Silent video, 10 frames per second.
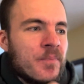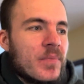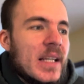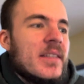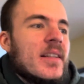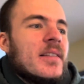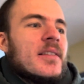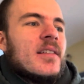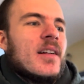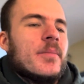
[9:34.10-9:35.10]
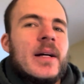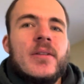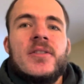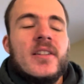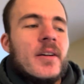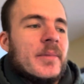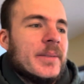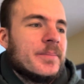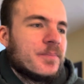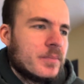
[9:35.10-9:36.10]
He says it's not about
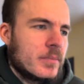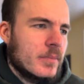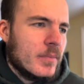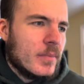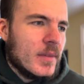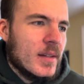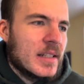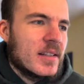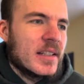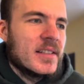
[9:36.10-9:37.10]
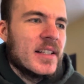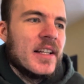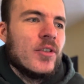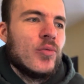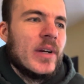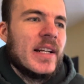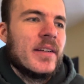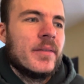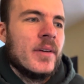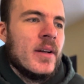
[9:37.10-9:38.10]
succumbing. That's like saying you're weak
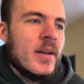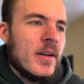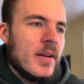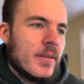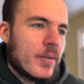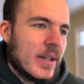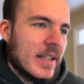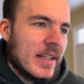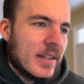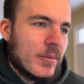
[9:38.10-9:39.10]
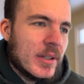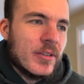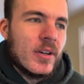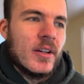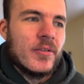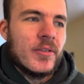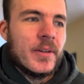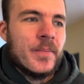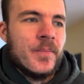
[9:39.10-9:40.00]
for eating when you're hungry.